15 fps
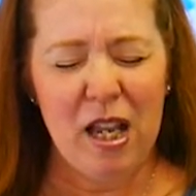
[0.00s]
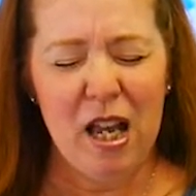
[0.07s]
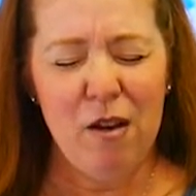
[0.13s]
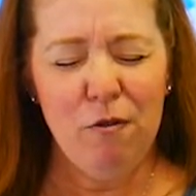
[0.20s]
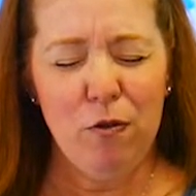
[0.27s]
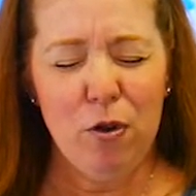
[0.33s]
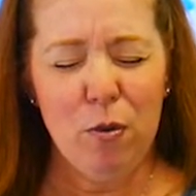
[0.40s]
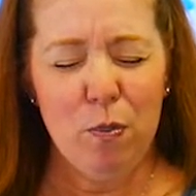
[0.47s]

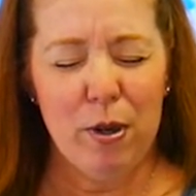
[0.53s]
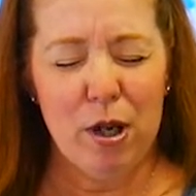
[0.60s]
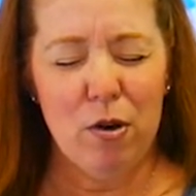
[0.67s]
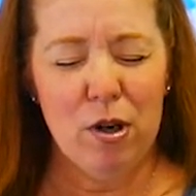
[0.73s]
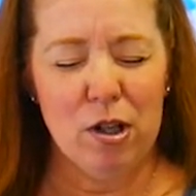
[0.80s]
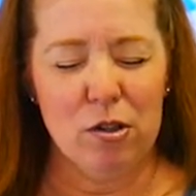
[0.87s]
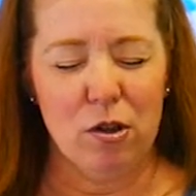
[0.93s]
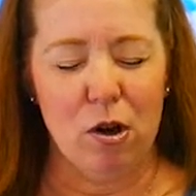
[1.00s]
and for
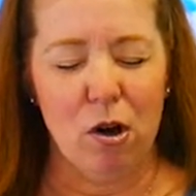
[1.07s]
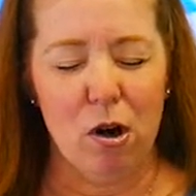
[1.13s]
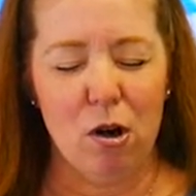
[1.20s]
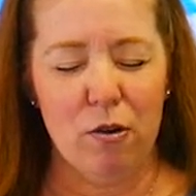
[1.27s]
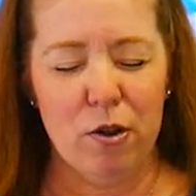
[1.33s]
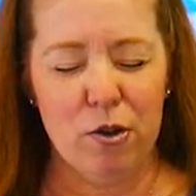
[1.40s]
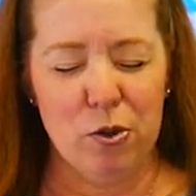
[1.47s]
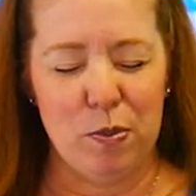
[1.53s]
appearing to
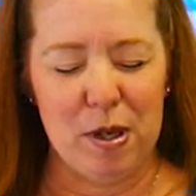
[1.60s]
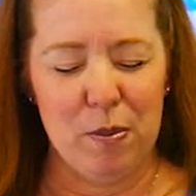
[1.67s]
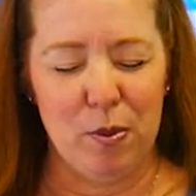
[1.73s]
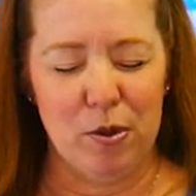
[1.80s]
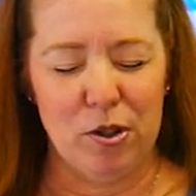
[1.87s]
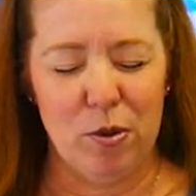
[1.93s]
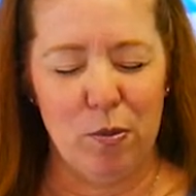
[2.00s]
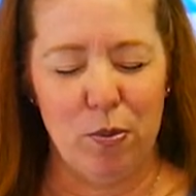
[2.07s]
all those
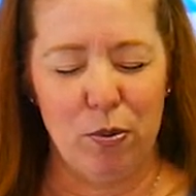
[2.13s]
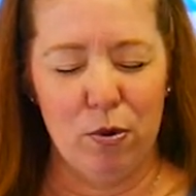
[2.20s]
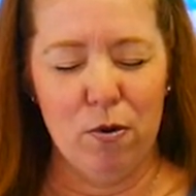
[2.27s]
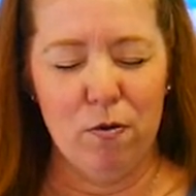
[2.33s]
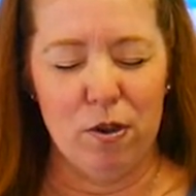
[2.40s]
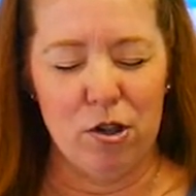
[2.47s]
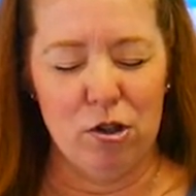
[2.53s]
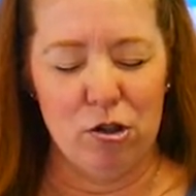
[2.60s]
people to
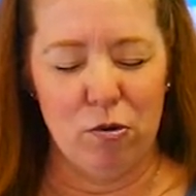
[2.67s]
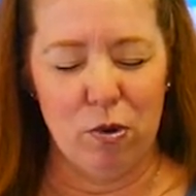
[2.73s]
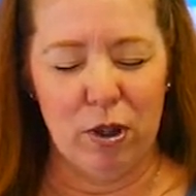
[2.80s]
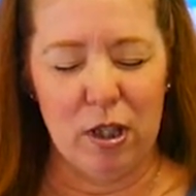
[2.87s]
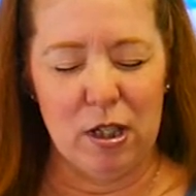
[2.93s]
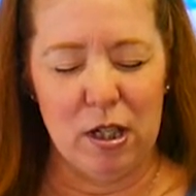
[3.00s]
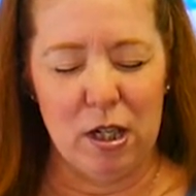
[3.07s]
prove that you really